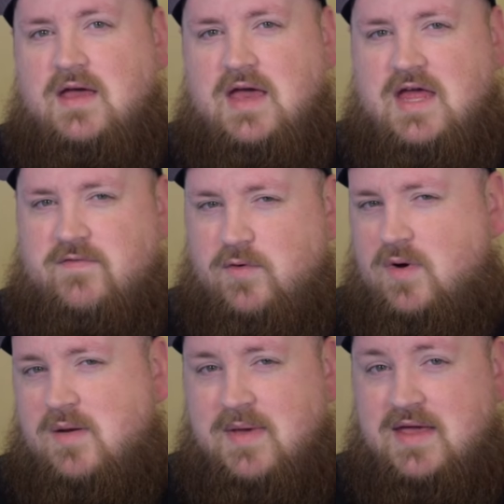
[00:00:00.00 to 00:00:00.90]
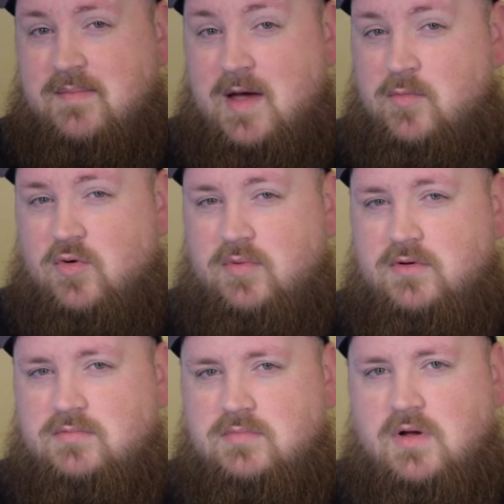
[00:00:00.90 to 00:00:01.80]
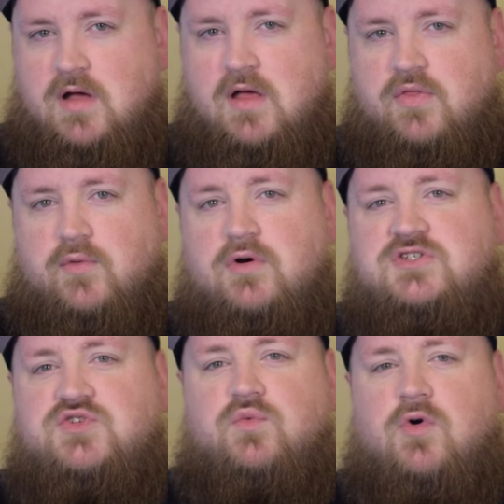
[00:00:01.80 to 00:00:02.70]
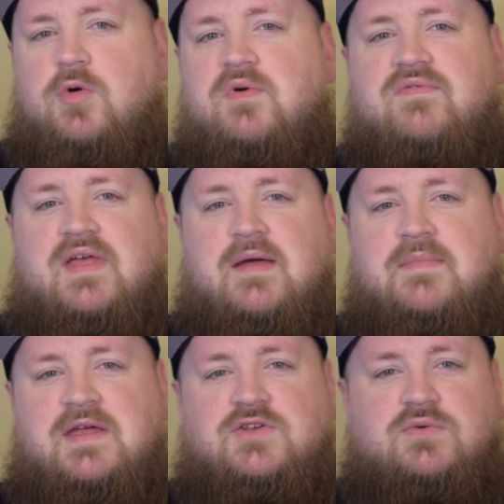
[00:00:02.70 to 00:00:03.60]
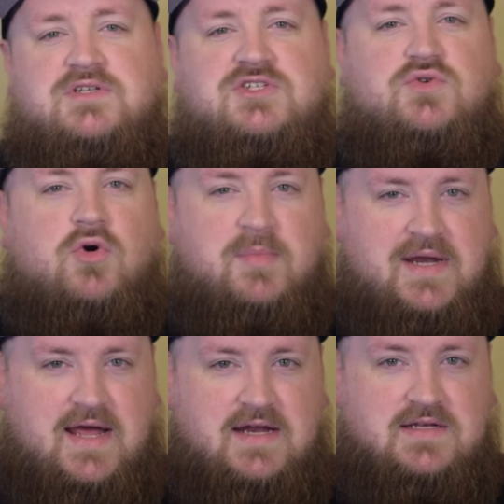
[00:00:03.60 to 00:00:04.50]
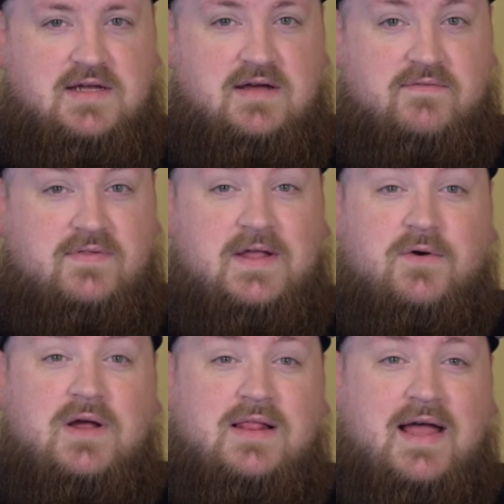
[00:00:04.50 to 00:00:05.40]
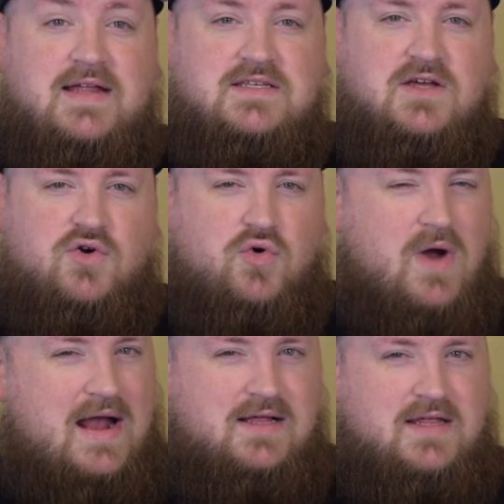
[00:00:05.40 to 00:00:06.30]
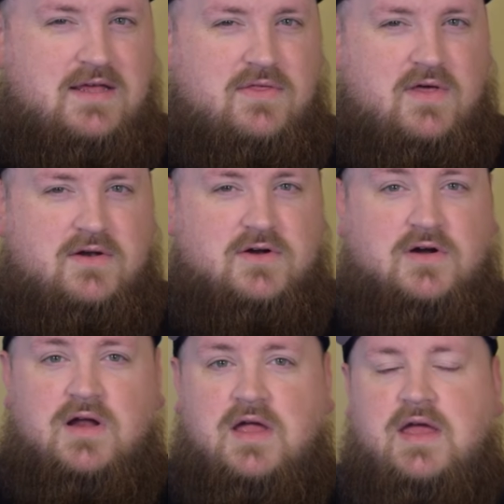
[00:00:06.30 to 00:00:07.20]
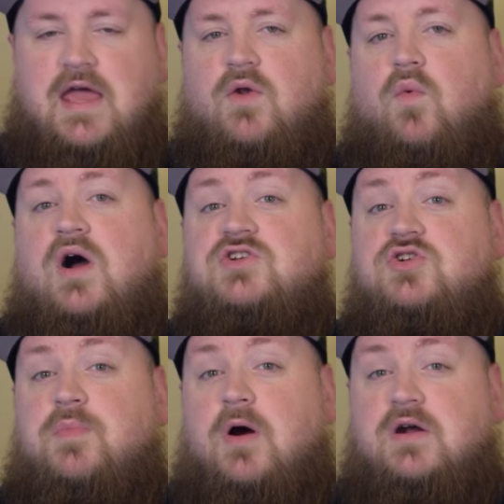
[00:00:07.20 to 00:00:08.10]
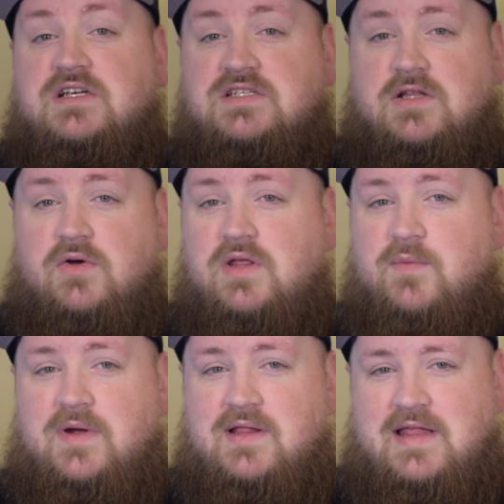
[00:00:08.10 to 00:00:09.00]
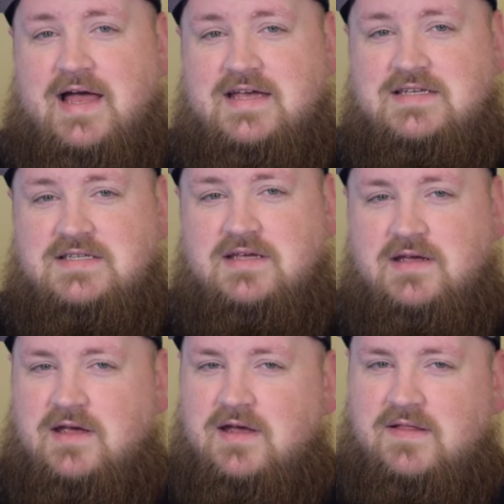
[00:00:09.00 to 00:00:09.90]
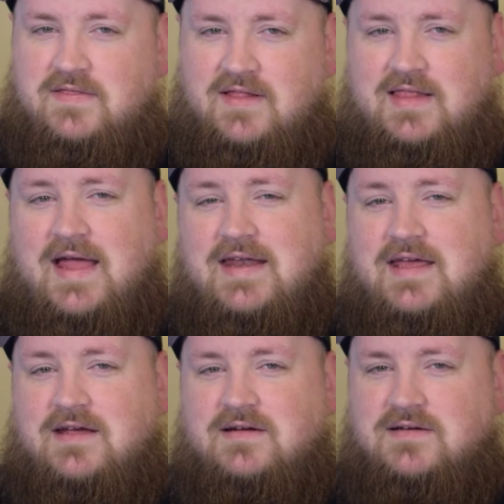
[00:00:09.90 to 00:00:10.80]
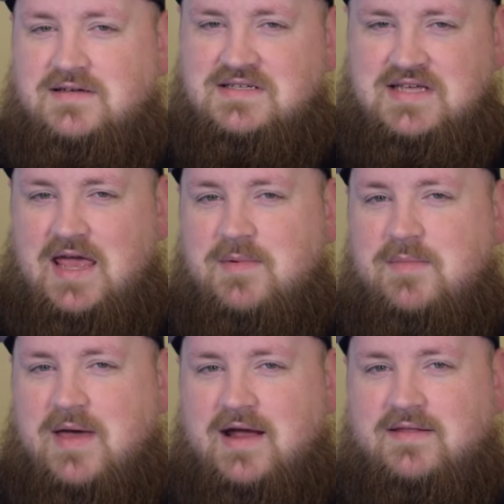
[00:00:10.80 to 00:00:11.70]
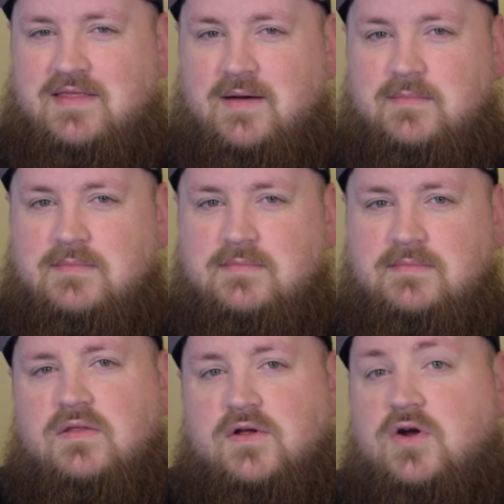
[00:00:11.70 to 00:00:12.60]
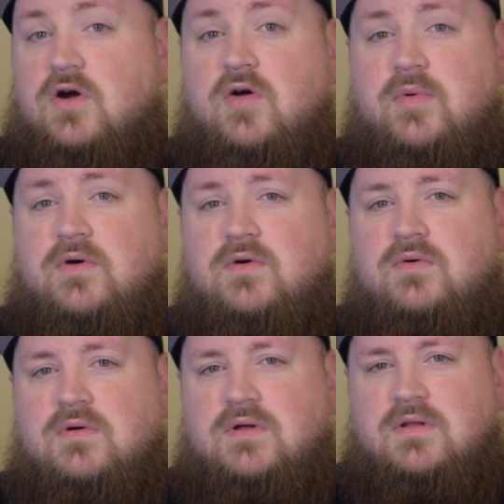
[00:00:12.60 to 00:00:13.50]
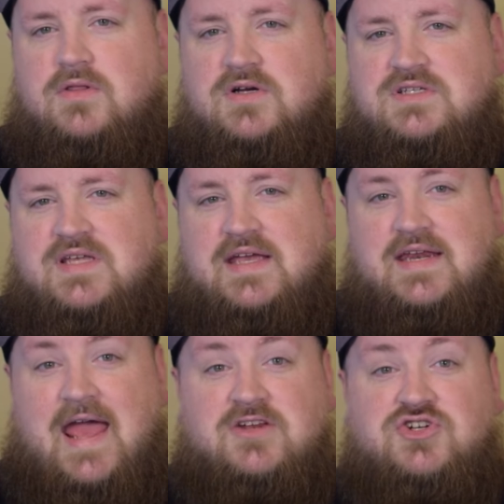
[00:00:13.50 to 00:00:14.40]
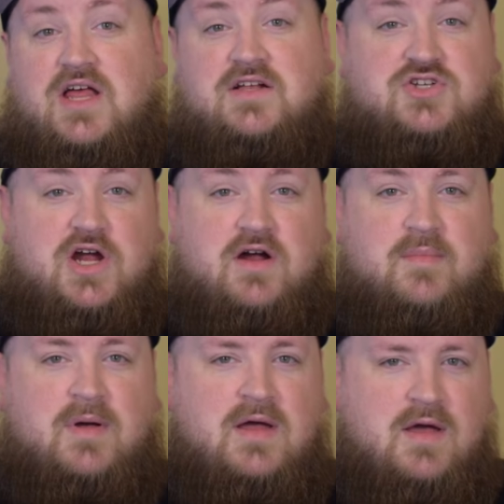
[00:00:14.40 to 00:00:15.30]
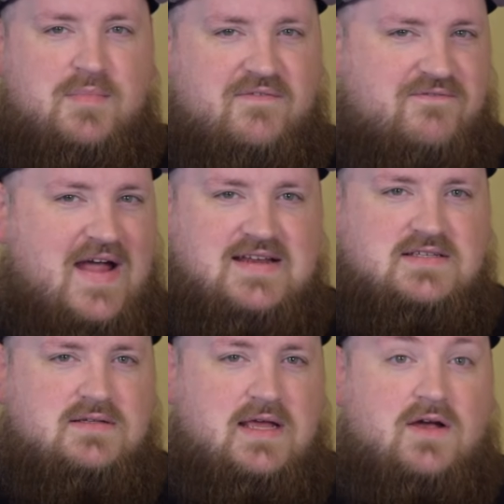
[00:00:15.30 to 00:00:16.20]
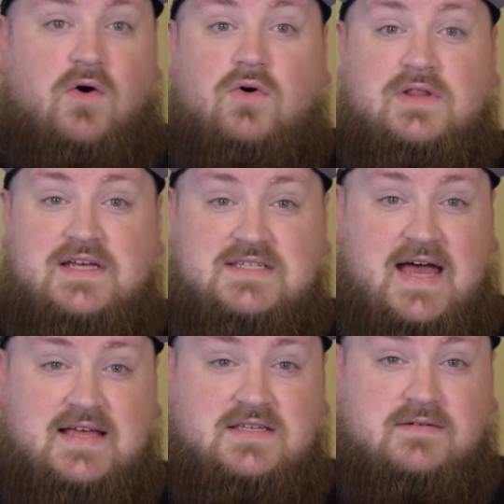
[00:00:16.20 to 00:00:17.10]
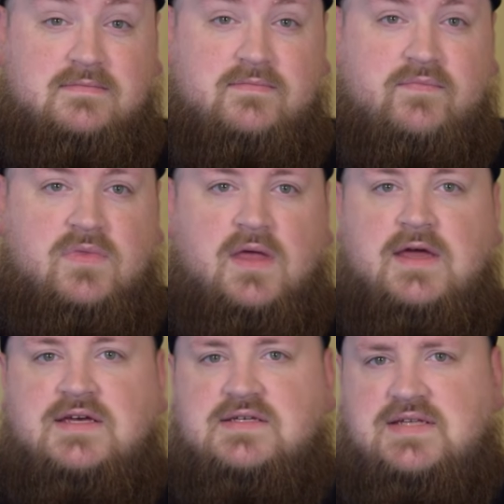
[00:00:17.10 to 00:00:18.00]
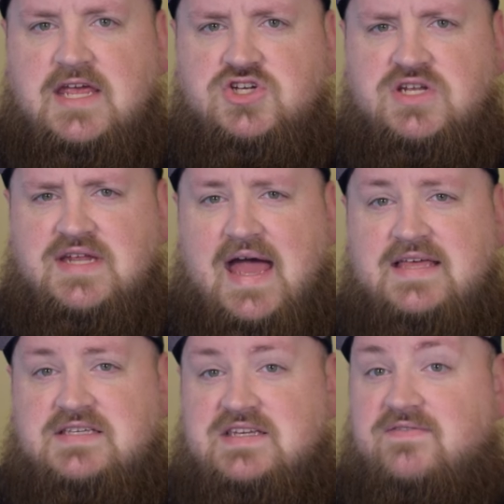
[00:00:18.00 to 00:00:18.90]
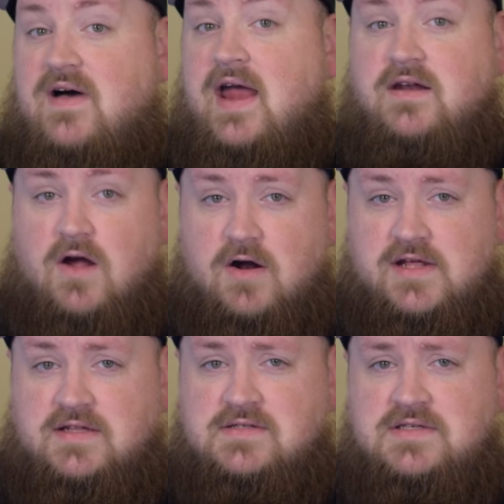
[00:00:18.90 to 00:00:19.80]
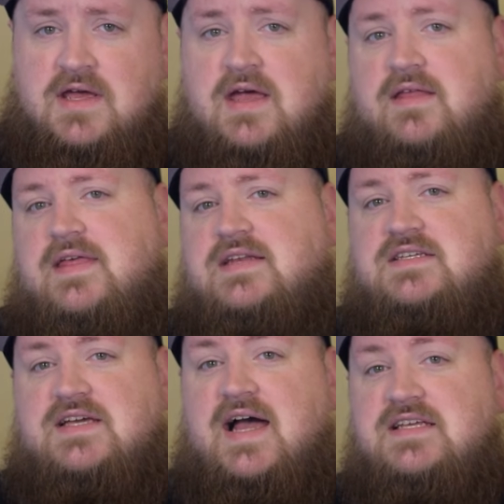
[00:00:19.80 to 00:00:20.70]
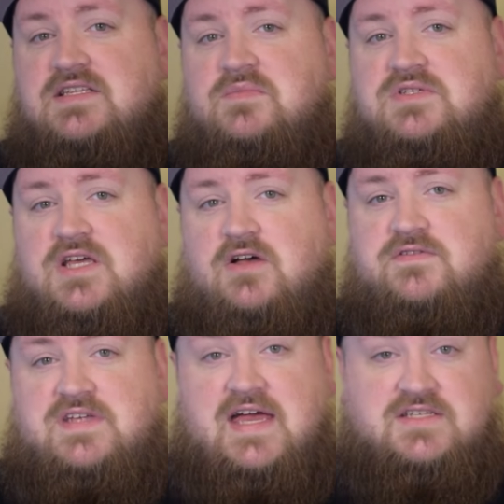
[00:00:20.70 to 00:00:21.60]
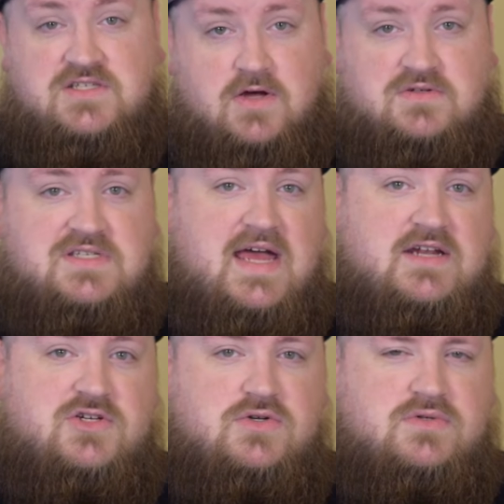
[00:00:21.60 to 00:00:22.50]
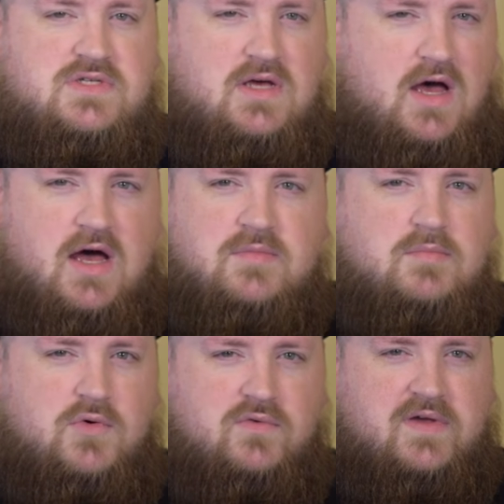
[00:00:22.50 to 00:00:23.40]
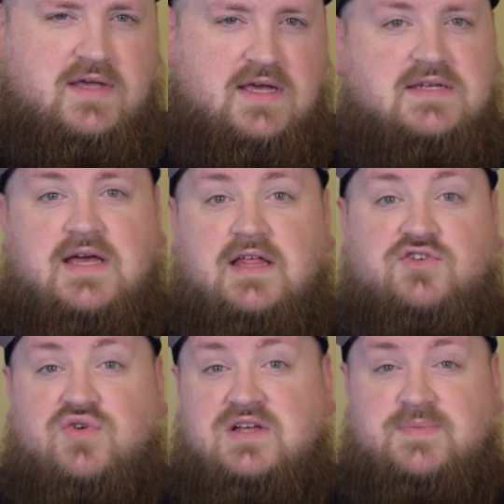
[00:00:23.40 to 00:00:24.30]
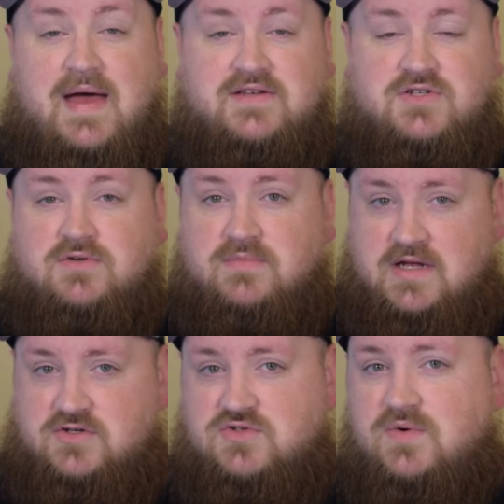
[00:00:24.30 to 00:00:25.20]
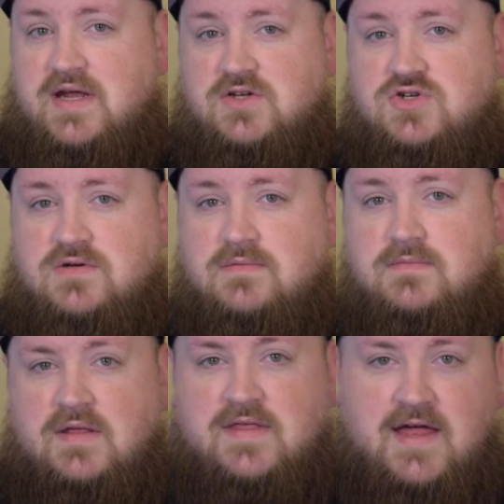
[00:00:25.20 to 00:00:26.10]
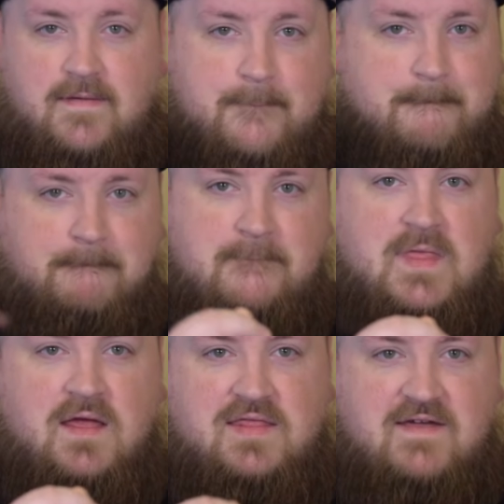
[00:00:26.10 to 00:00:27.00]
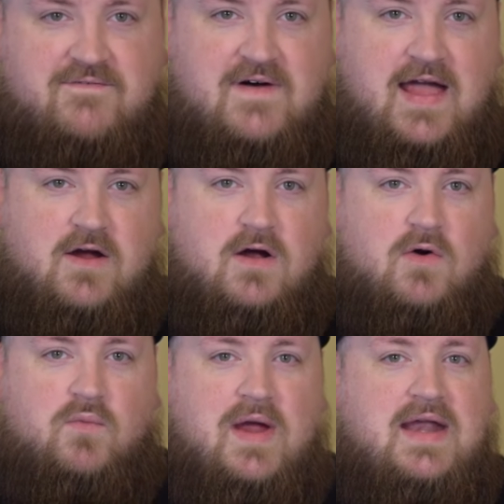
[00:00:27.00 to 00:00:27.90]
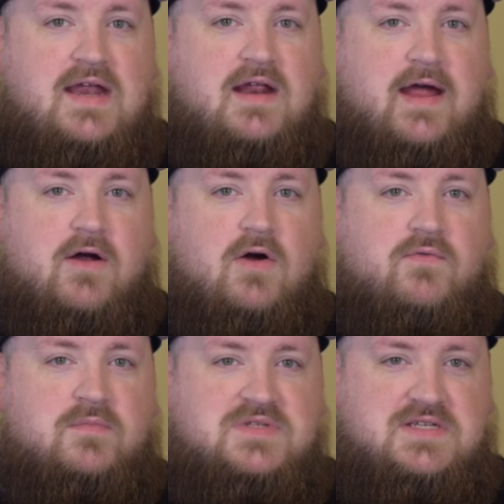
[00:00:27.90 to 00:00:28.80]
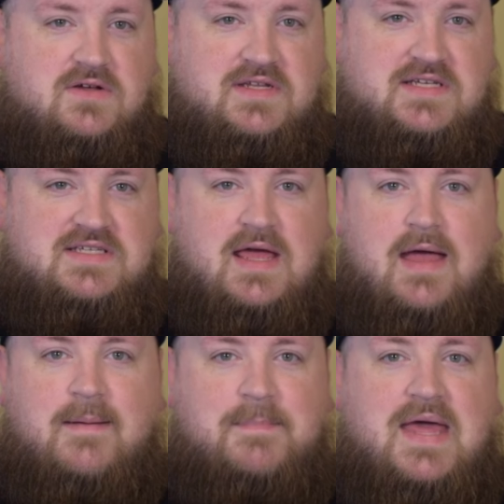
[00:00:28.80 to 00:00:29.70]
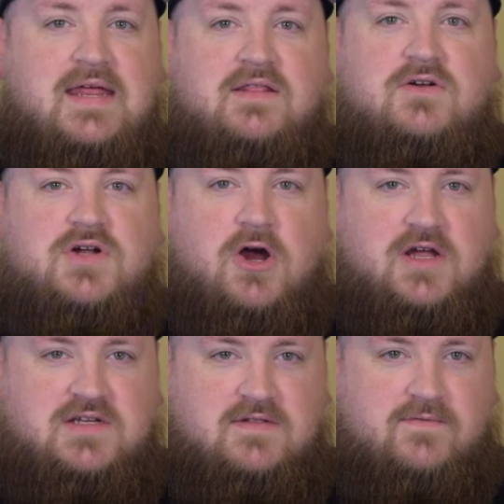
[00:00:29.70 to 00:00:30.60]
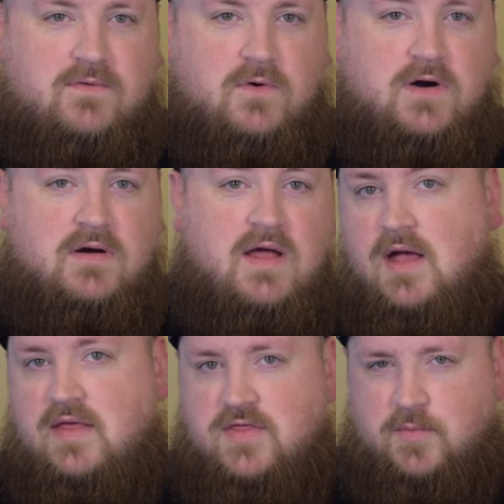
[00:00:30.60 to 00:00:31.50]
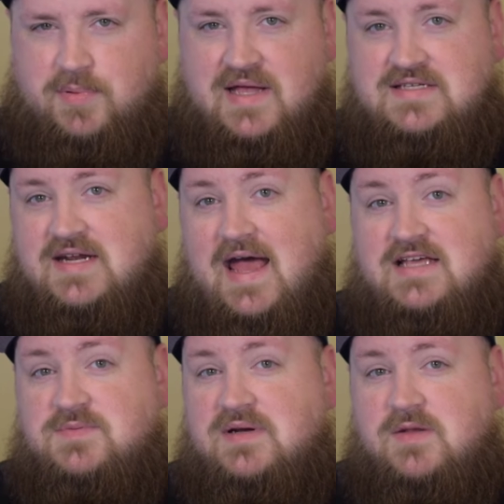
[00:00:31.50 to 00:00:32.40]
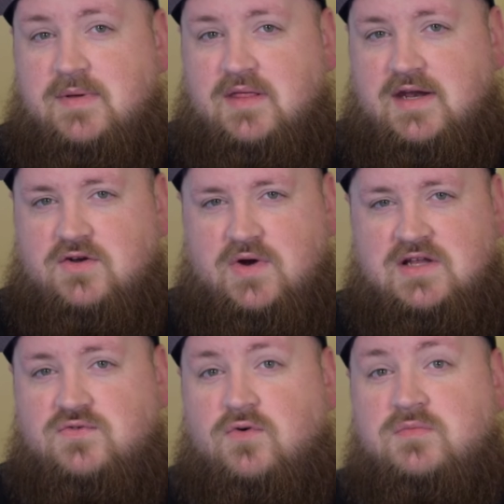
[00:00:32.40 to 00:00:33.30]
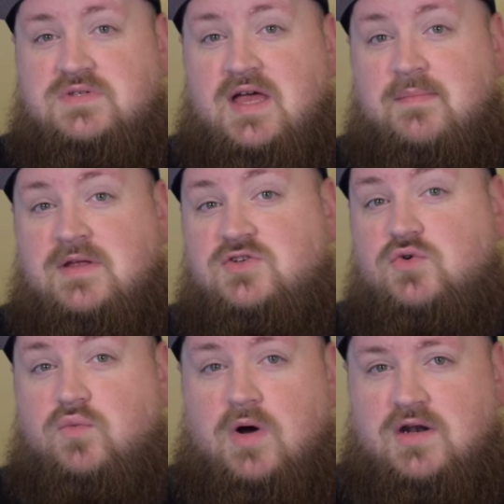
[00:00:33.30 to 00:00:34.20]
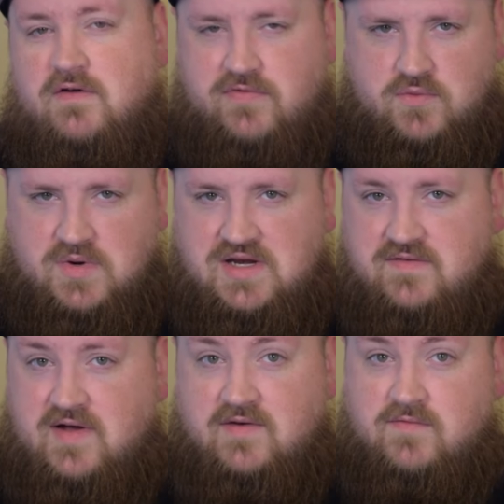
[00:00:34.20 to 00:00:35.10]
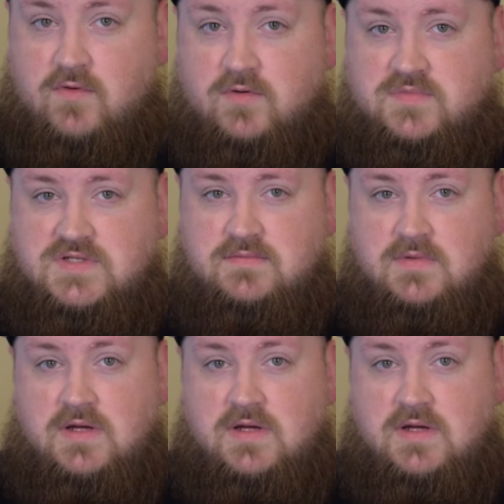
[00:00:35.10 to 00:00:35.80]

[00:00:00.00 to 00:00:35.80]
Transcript: And if you want to make it memorable, throw a swarm of them into a stormy night. Flickering lights, crackling thunder, and watch your party slowly realize that the lightning is aiming back at them. The Kuribu looks like an angelic cherub, but fights like a holy assassin. Stationed as divine guardians, they disguise themselves as stone statues, unmoving until a trespasser enters range. Then, they fire a radiant arrow from stillness, pinning their target to the floor. Their blessed aspect ability transforms them into one of 3 divine forms.